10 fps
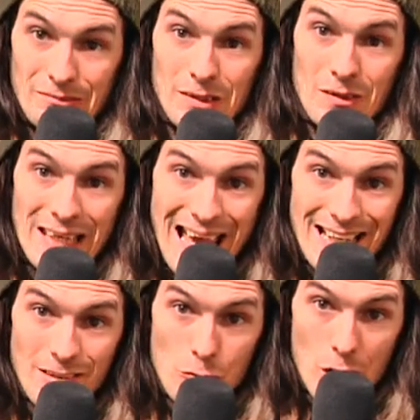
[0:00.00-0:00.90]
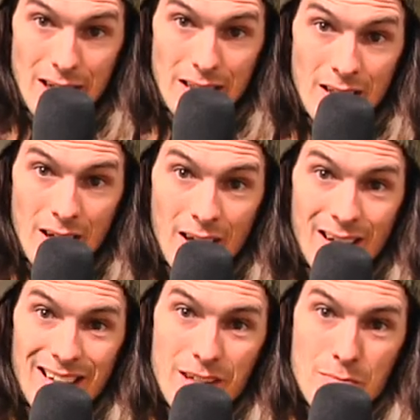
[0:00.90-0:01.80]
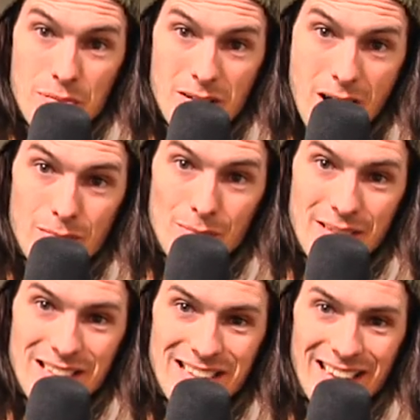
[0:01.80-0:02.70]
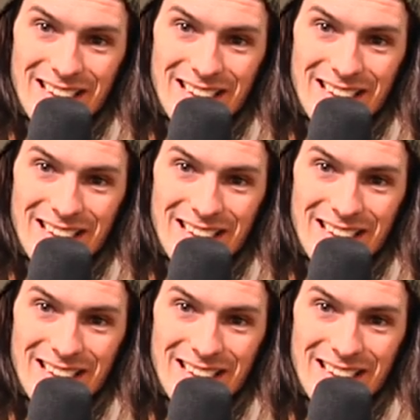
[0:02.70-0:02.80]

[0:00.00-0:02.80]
don't get it right, the problem is